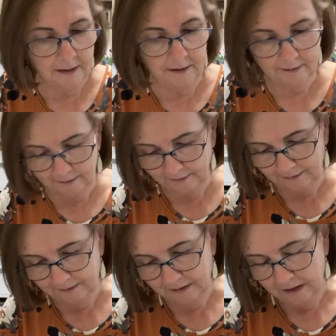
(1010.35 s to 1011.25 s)

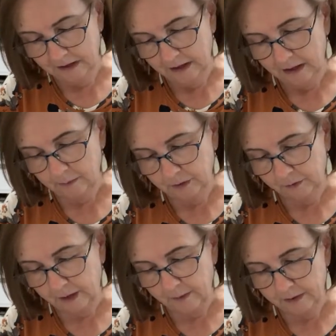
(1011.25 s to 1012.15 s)
I'm
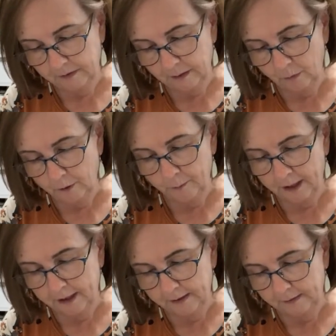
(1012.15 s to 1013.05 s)
just grabbing some more
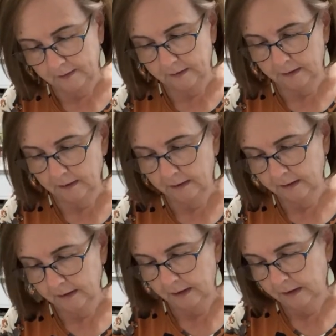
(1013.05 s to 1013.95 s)
paste
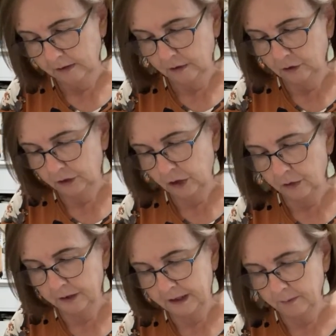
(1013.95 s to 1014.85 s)
because you
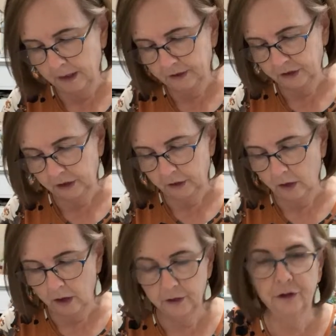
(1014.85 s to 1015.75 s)
don't need much at
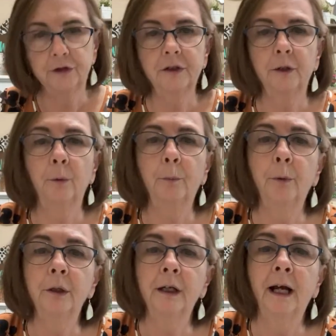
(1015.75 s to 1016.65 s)
all. You're just going to
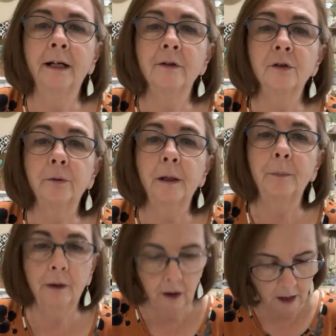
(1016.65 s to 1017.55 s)
put it on and
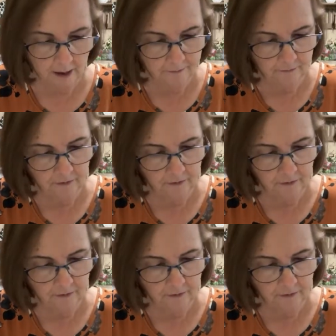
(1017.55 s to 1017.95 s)
scrape it off.